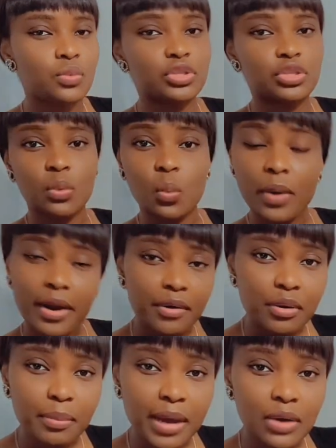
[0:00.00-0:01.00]
with your
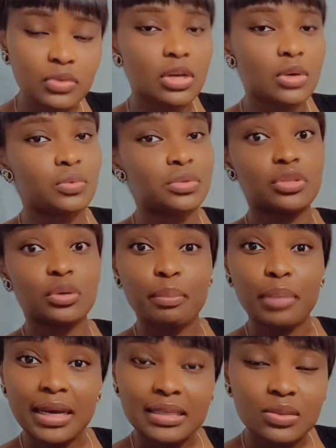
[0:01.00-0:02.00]
whereabouts, with your
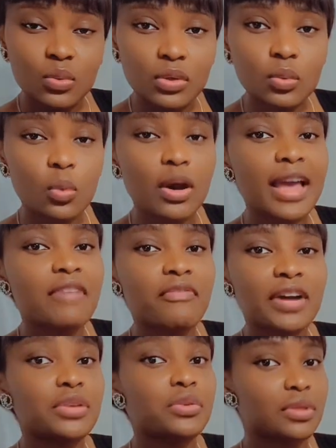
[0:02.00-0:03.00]
password,
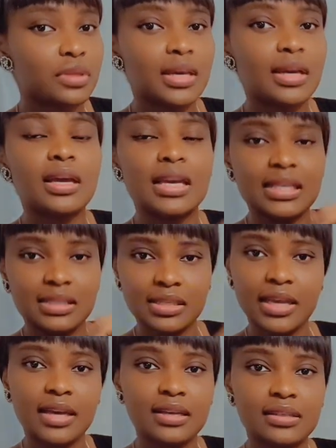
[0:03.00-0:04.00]
whatever you think it
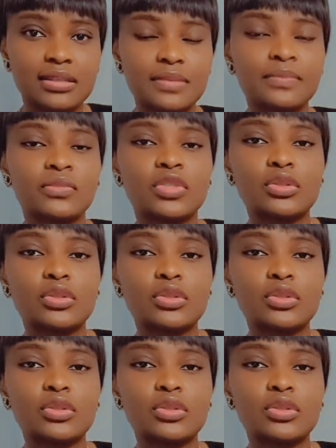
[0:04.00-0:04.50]
takes